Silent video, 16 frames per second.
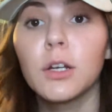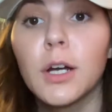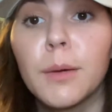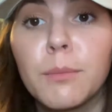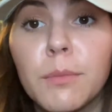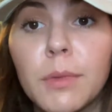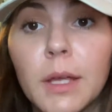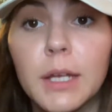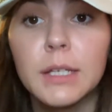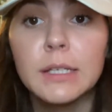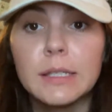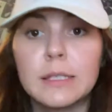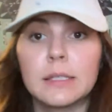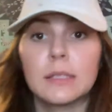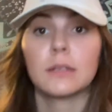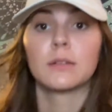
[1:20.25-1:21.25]
interrupt
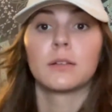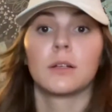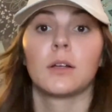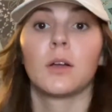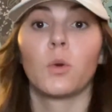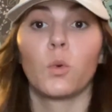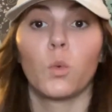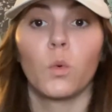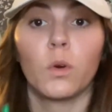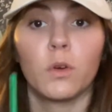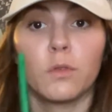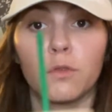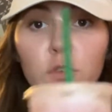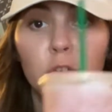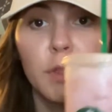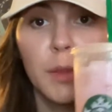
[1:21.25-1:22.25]
this
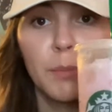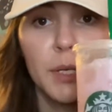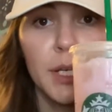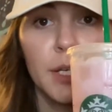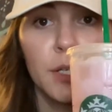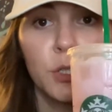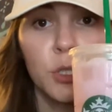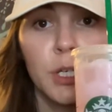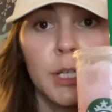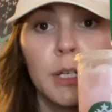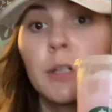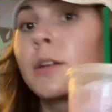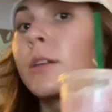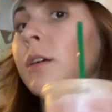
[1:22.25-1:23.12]
for the pink drink.